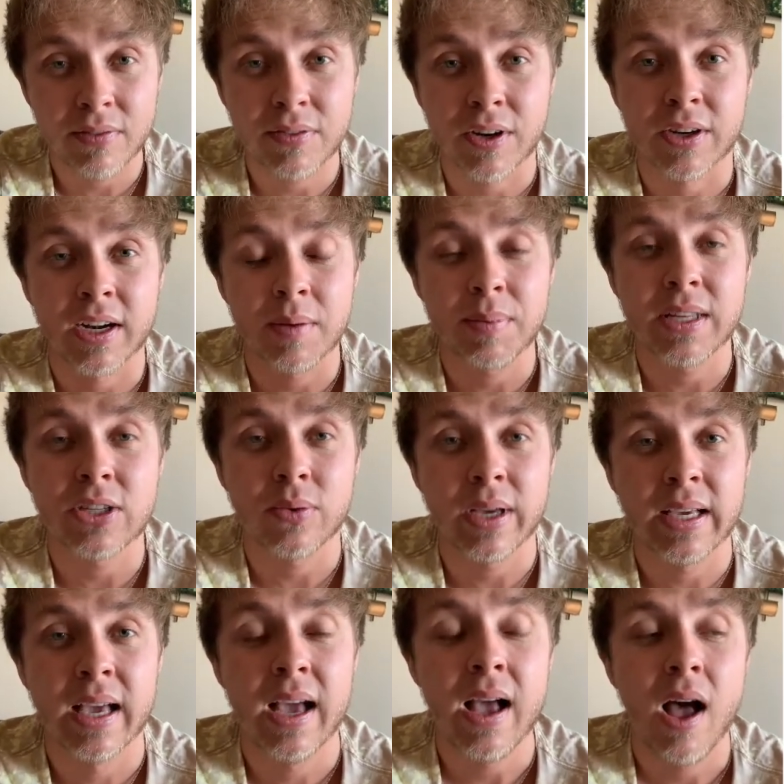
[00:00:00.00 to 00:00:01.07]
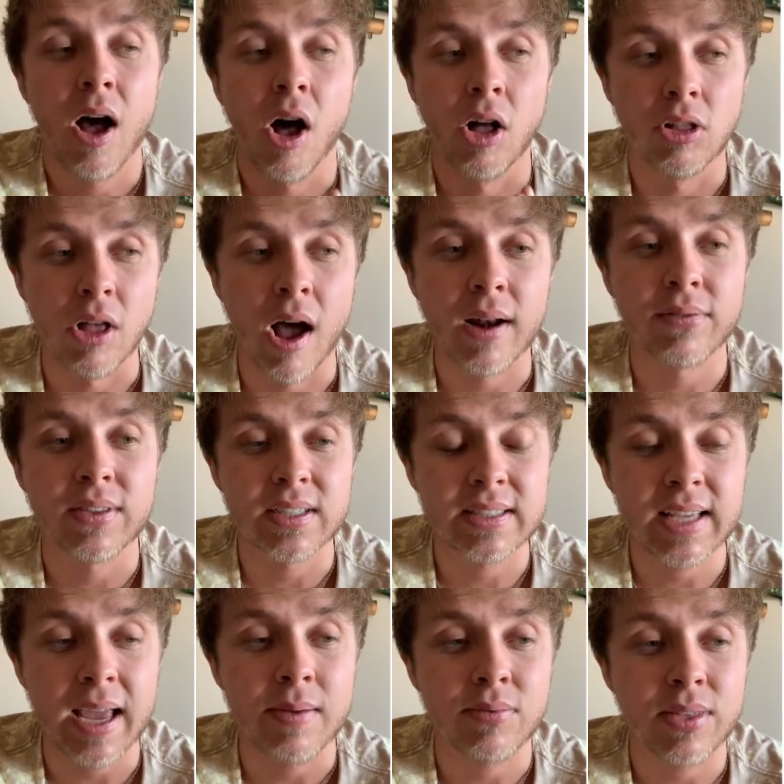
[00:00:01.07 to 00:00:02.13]
You're going to be doing a lot of the
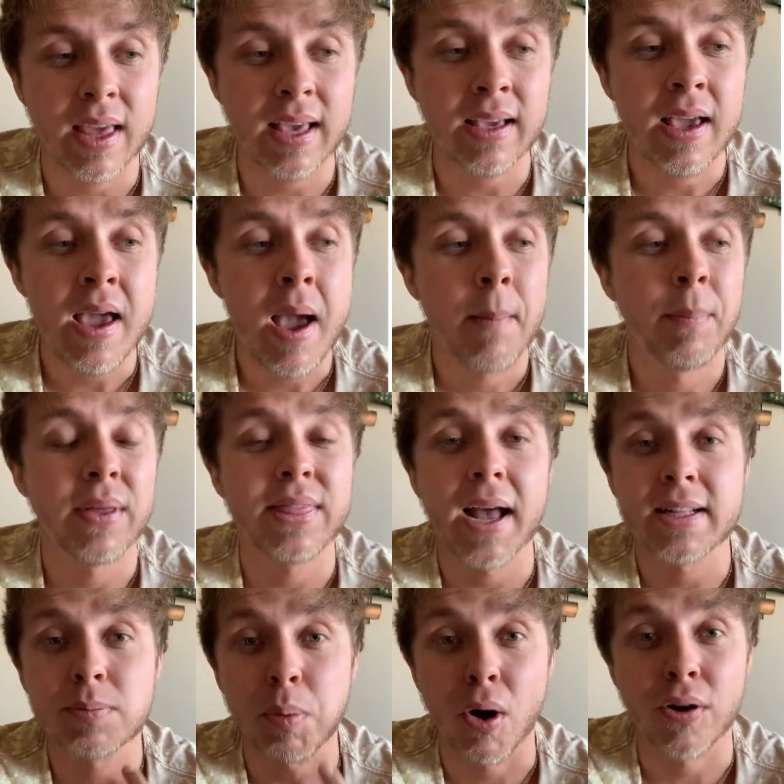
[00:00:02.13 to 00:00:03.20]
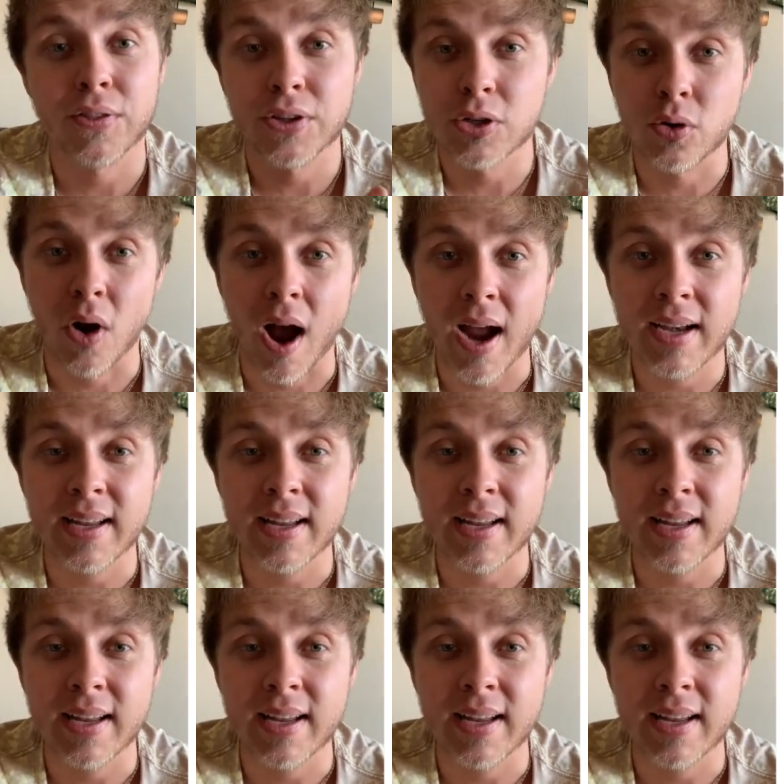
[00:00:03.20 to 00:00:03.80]
same thing, but that's part of the grind.